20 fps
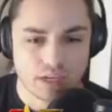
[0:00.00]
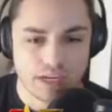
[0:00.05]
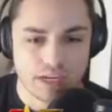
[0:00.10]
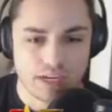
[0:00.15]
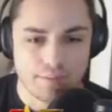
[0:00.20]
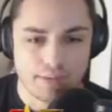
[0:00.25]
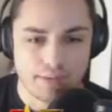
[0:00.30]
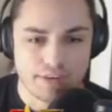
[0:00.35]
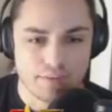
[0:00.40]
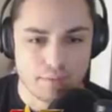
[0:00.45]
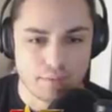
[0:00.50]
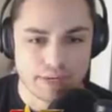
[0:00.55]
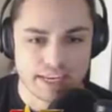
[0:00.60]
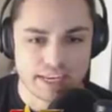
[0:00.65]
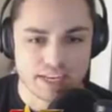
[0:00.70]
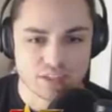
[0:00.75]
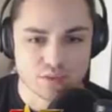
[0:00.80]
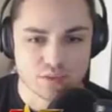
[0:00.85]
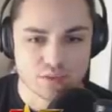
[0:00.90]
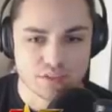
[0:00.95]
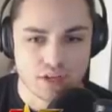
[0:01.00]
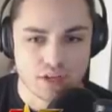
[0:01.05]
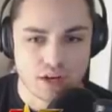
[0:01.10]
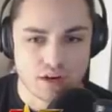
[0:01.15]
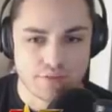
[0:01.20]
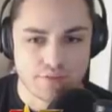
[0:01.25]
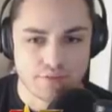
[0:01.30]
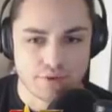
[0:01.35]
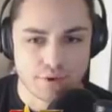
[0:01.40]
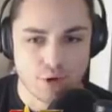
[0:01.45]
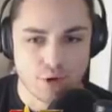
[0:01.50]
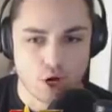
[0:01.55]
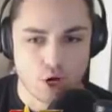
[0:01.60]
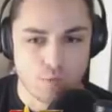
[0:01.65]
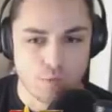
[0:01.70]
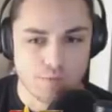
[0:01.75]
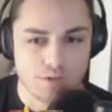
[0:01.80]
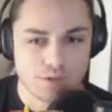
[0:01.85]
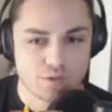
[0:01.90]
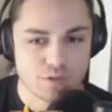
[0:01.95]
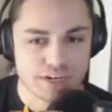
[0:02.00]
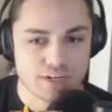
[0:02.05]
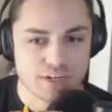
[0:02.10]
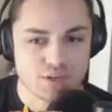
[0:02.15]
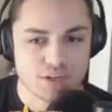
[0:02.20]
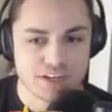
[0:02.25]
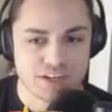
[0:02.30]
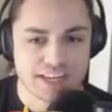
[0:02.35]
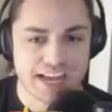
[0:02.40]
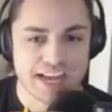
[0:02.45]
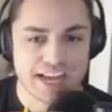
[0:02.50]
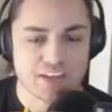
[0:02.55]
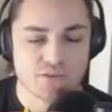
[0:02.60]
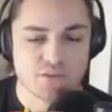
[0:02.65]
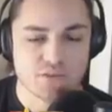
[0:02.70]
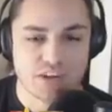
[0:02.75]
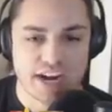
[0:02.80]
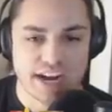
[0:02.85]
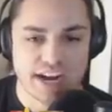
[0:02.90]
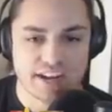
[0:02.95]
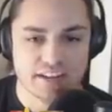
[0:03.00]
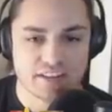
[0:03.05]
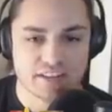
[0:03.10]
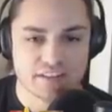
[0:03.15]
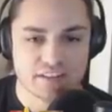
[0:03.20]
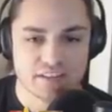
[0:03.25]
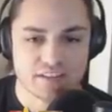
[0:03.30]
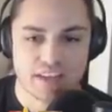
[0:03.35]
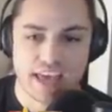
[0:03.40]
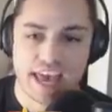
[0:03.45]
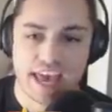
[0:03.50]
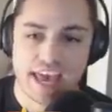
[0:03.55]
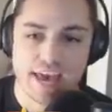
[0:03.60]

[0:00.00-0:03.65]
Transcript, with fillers: Um, everybody else was offered arbitration contracts.